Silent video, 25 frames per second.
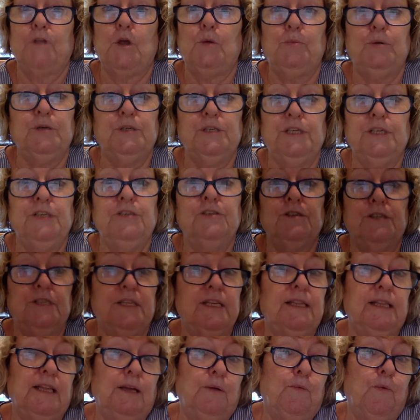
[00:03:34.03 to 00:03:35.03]
procedures
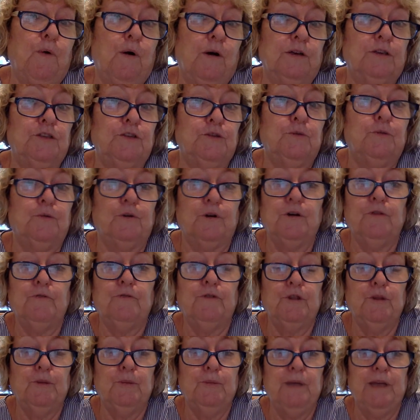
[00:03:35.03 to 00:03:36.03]
that they want to order for
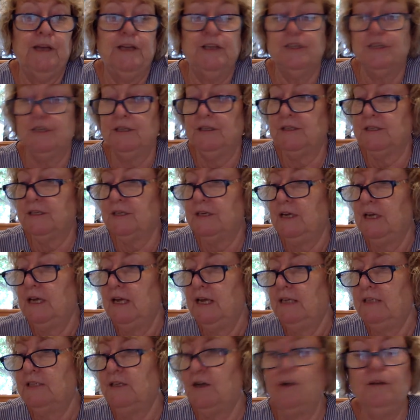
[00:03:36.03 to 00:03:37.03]
the patient.
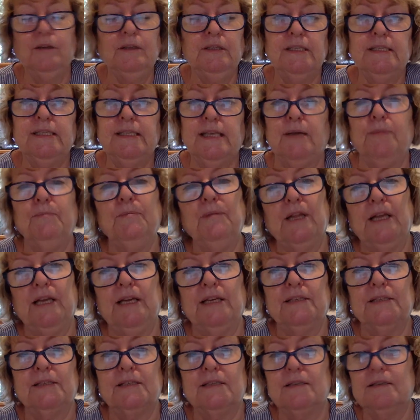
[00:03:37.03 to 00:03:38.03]
It's all in the same
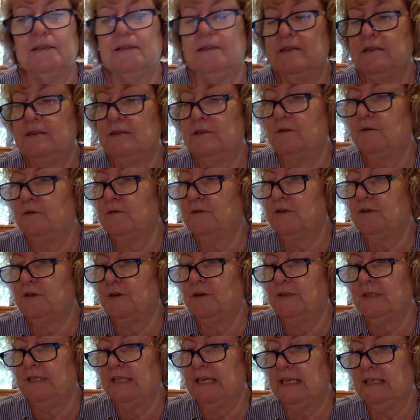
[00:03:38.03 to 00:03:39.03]
place. So there's a
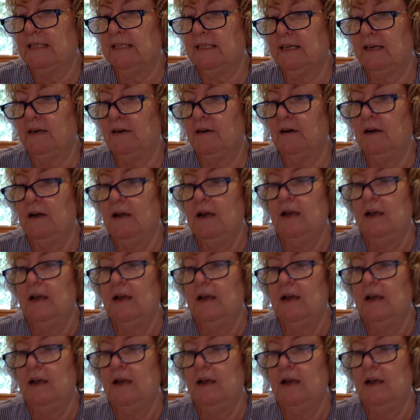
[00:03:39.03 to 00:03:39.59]
certain test there.